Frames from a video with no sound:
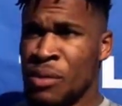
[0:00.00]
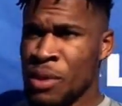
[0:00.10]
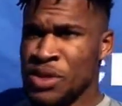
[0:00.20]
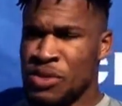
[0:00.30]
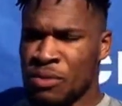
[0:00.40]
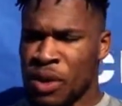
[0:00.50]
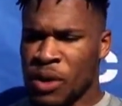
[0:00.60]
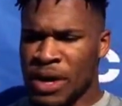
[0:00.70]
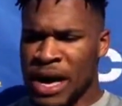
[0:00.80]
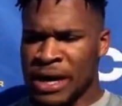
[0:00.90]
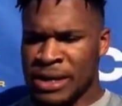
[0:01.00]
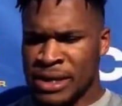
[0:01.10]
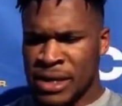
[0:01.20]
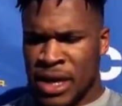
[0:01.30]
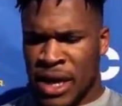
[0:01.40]
been to a bowl yet,
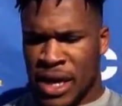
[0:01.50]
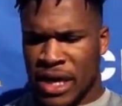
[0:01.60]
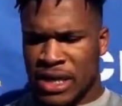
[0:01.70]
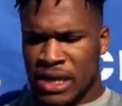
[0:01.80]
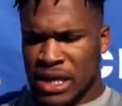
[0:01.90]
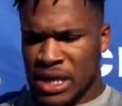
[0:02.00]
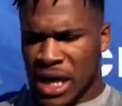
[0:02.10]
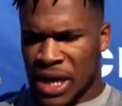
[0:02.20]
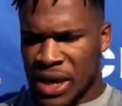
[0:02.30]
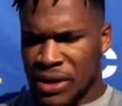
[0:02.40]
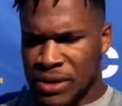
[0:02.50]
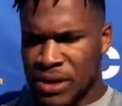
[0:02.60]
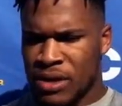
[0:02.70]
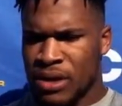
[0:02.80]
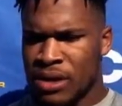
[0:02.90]
and this is their second year,
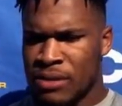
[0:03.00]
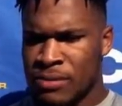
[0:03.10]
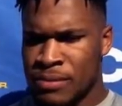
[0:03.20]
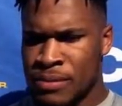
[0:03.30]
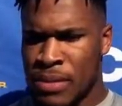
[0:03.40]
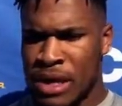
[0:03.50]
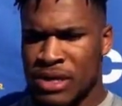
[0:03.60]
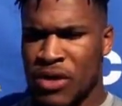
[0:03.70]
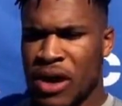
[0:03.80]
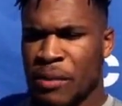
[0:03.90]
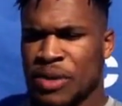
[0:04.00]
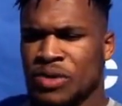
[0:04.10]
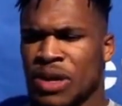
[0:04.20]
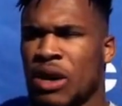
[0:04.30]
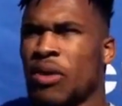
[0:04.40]
so it's a great
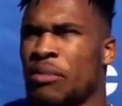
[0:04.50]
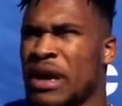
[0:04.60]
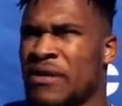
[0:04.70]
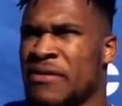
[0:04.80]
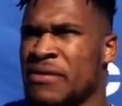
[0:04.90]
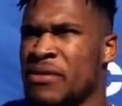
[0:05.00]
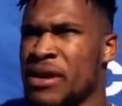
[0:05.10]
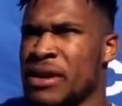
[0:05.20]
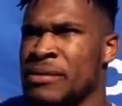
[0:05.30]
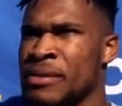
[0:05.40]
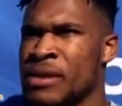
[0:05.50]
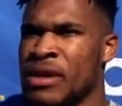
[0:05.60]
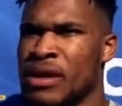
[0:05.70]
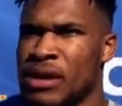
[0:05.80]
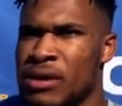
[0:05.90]
opportunity. I want to make it fun for them,
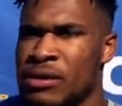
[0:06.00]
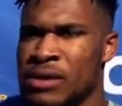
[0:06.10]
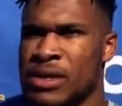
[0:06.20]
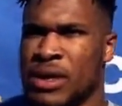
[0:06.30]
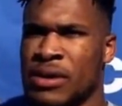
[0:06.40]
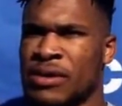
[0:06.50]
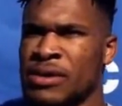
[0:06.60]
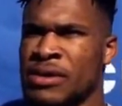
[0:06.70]
you know, so.